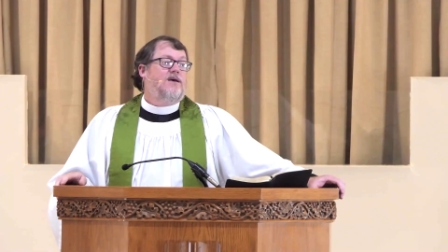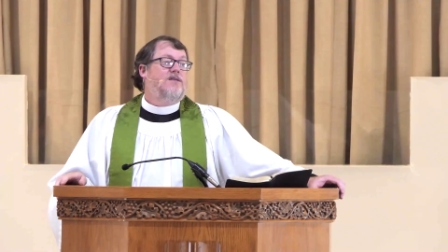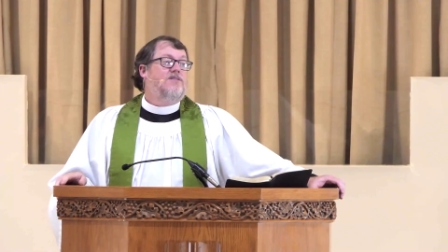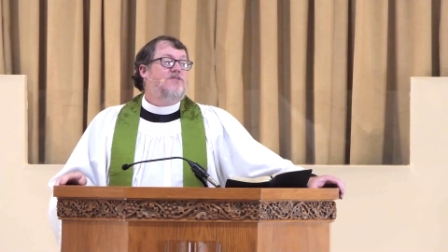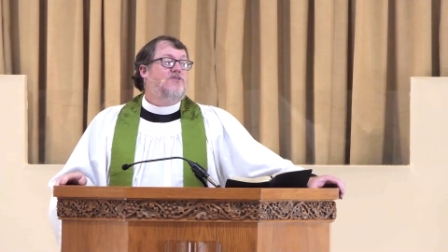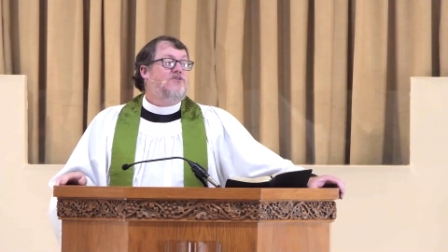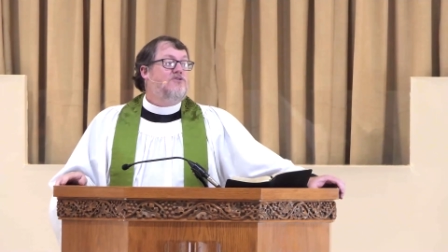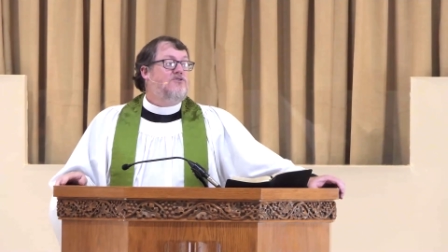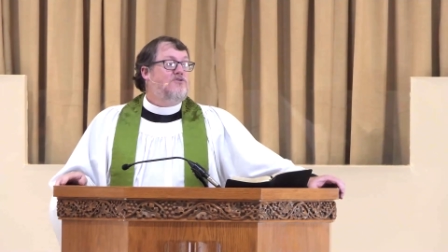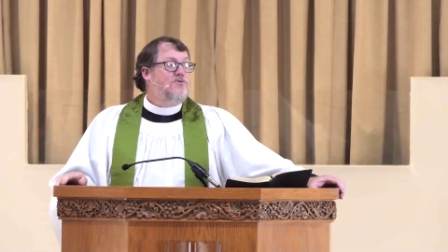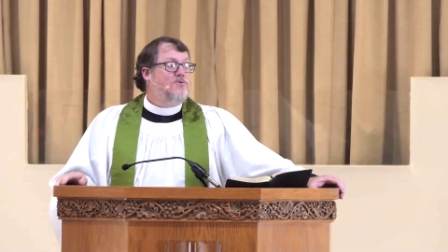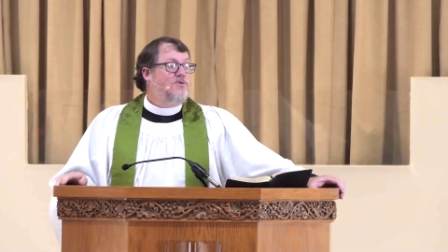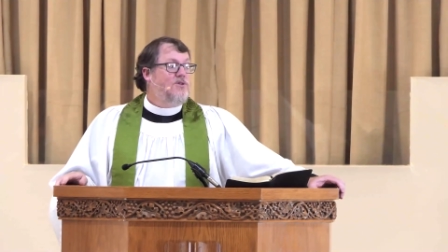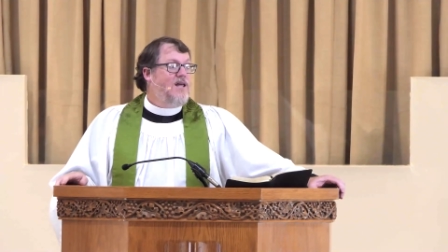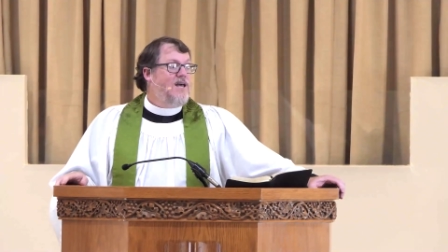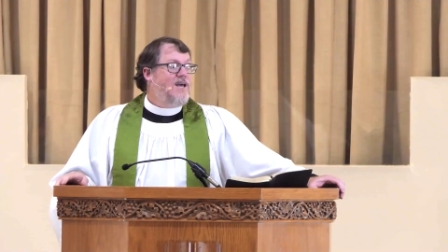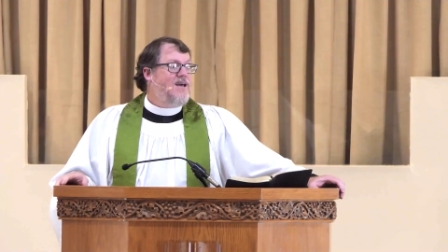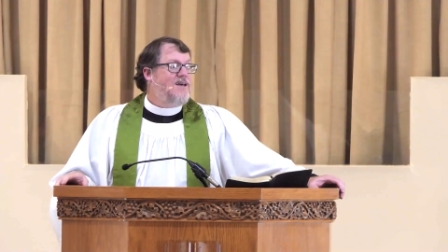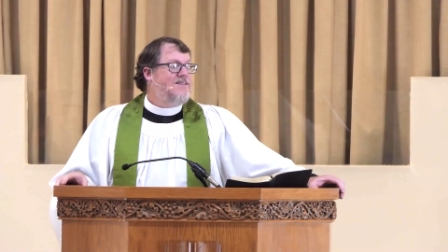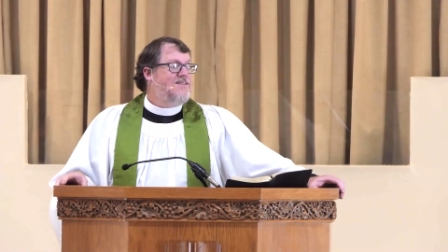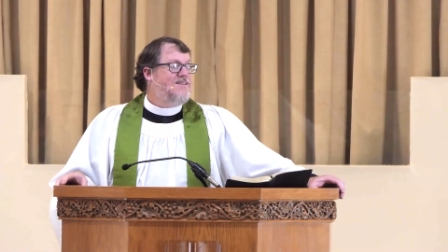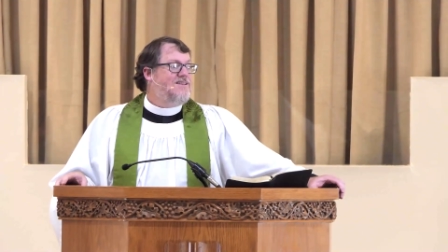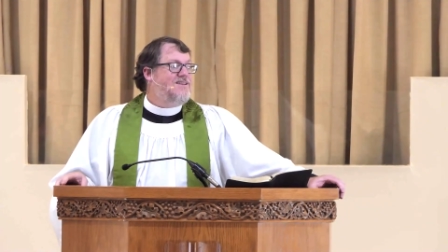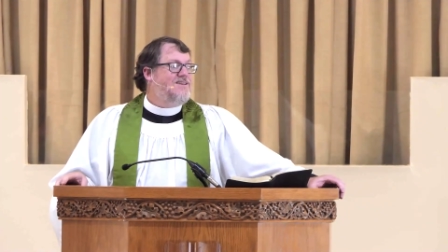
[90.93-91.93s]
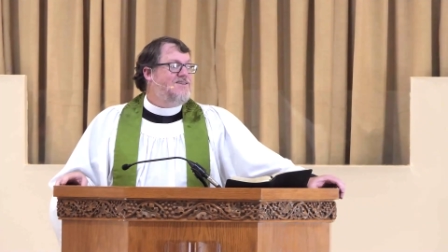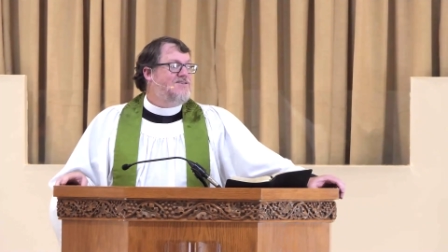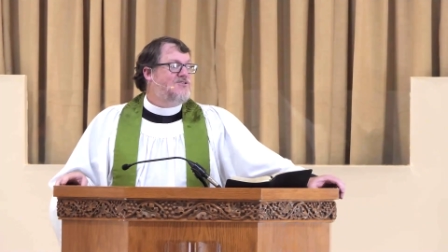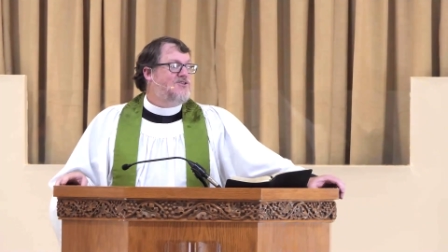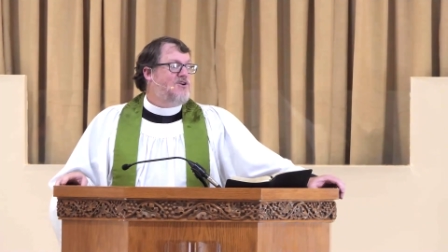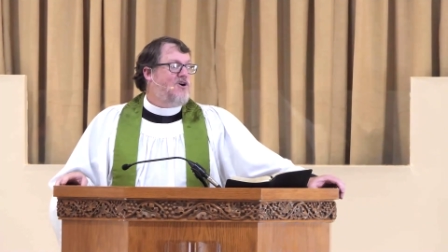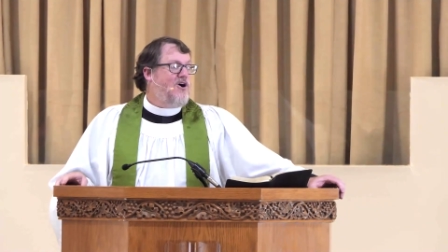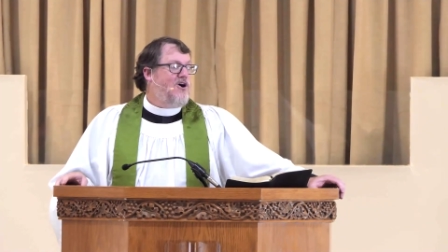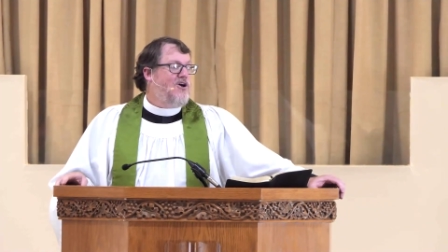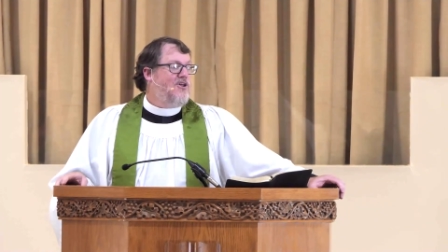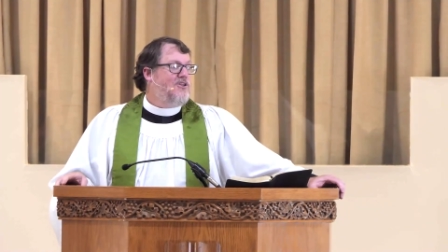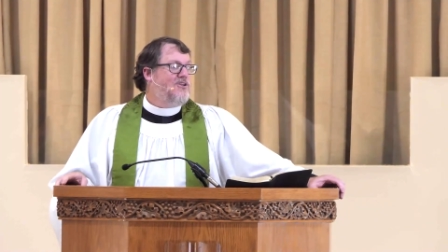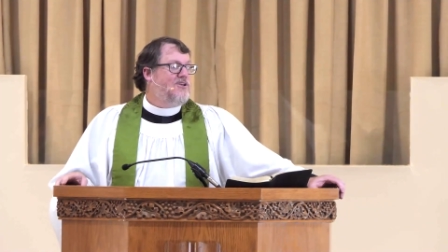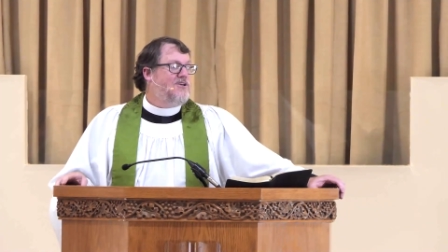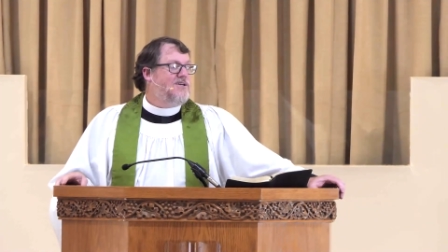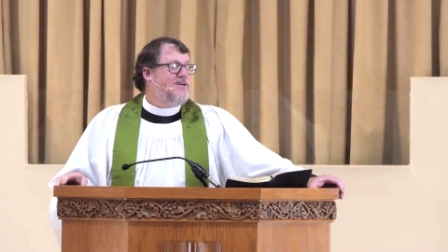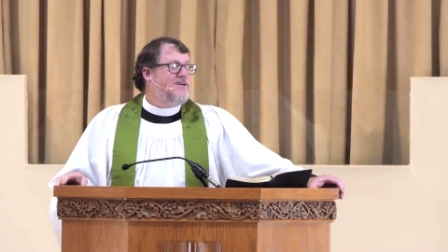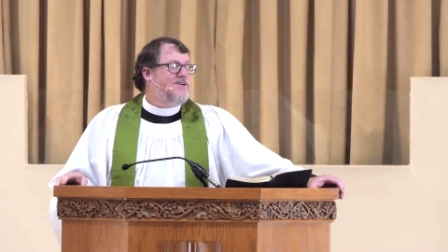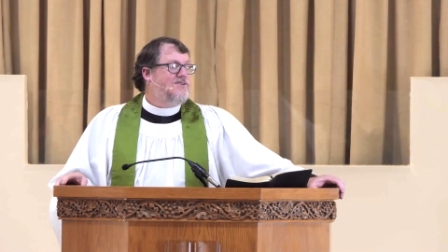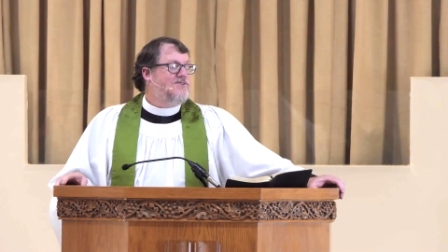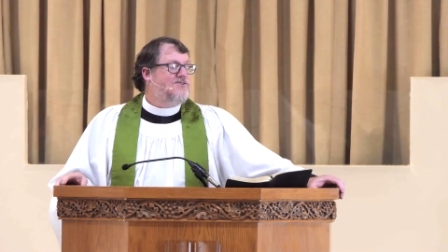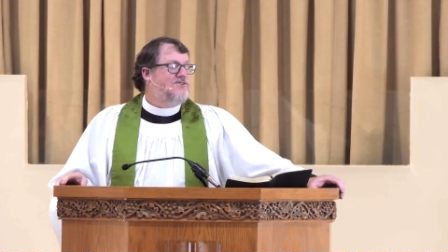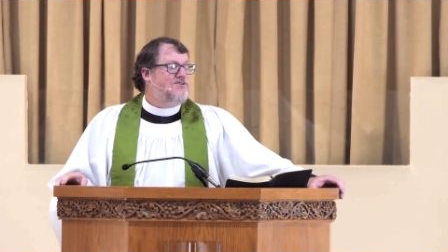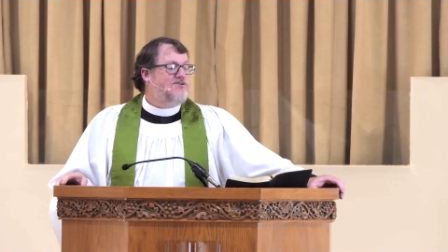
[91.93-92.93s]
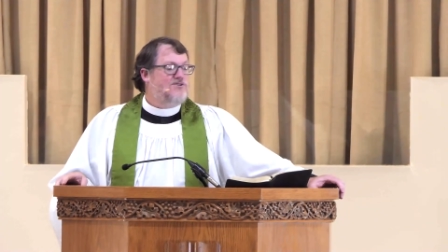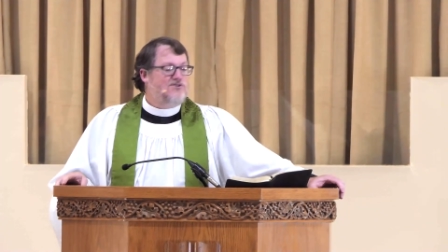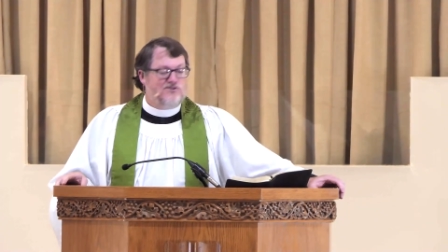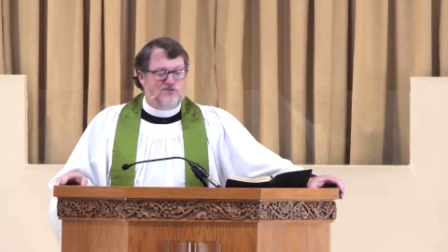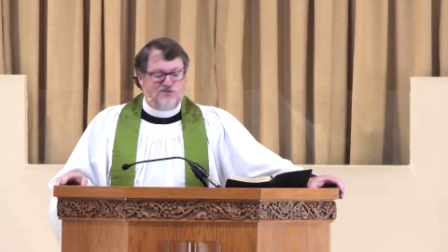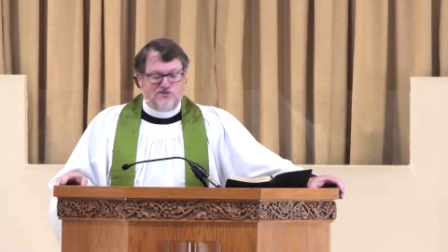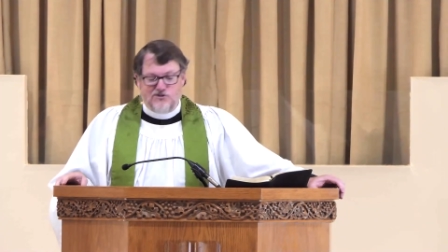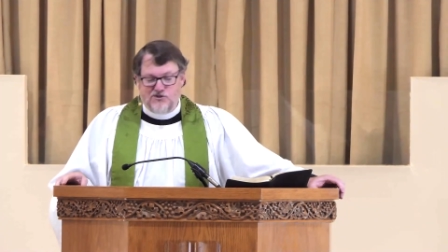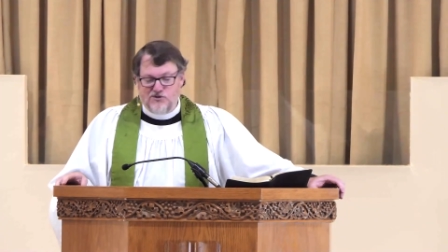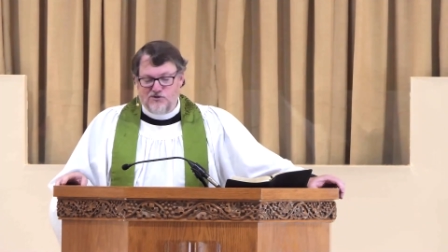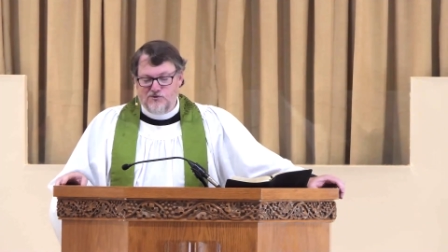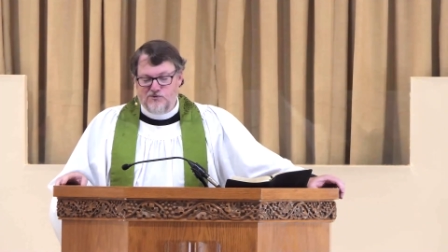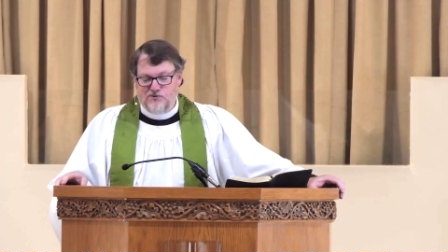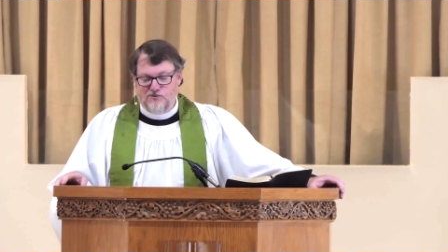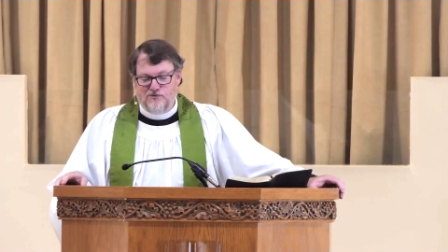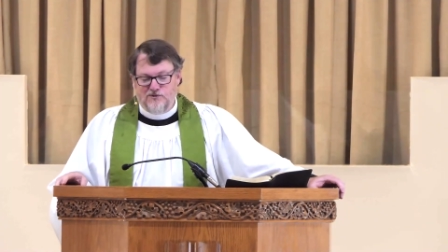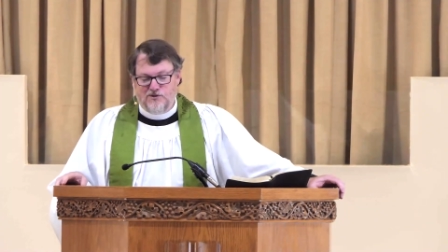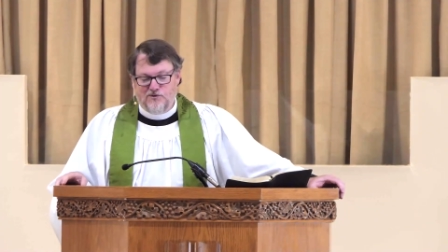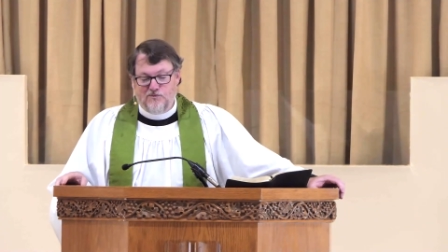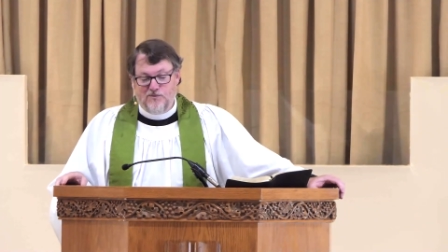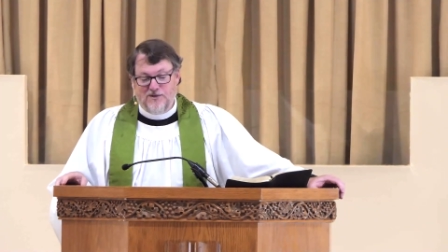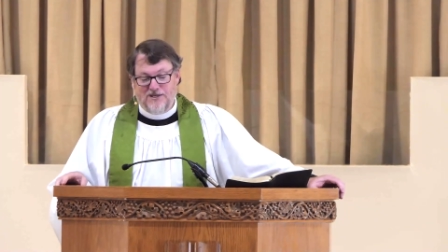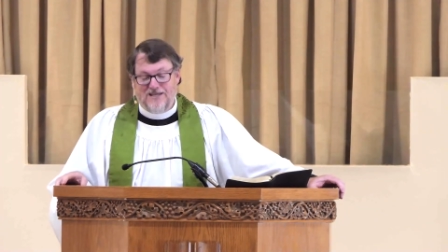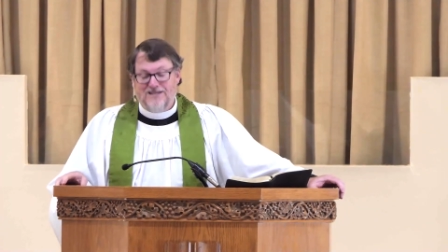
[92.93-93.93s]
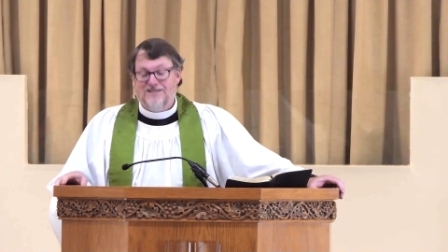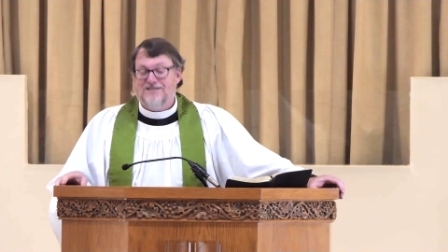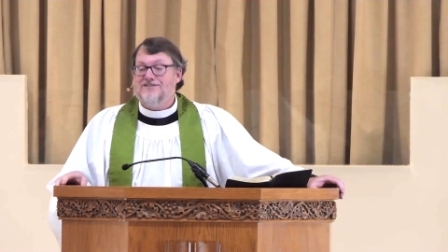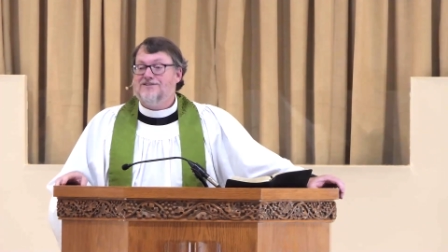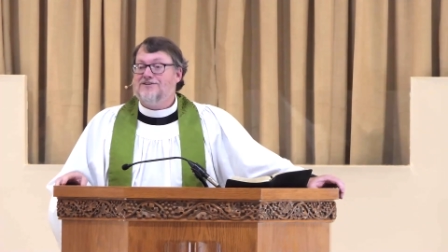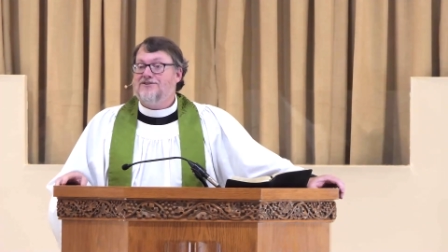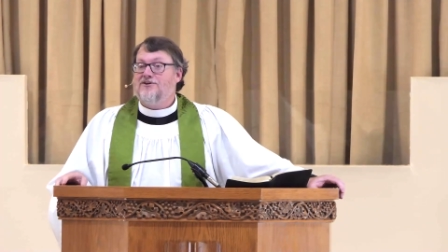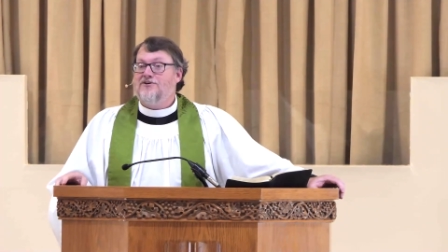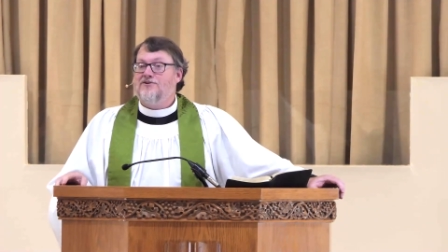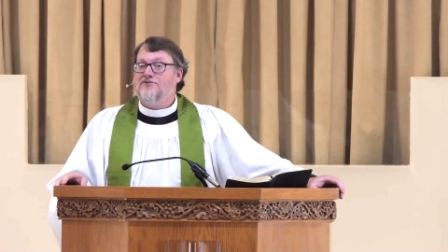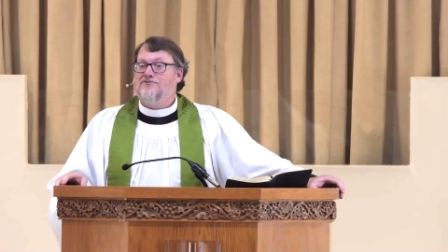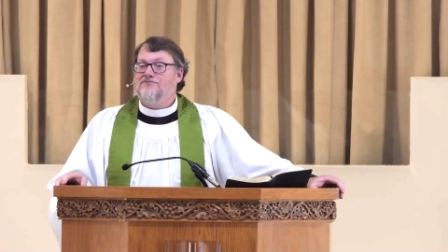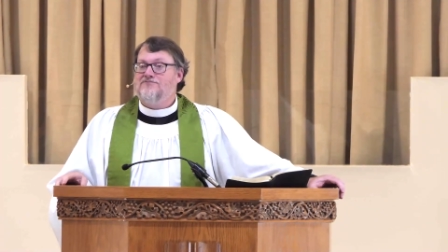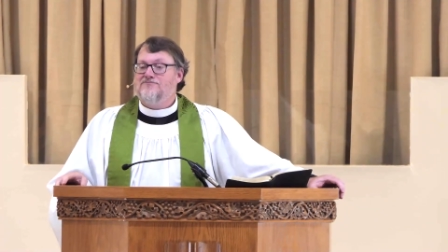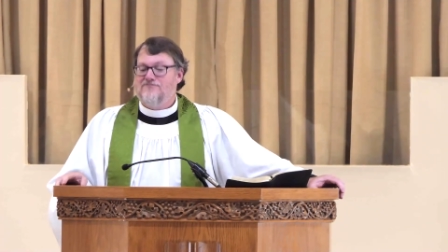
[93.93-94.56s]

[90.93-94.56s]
the new land that He's calling us to, that we get to go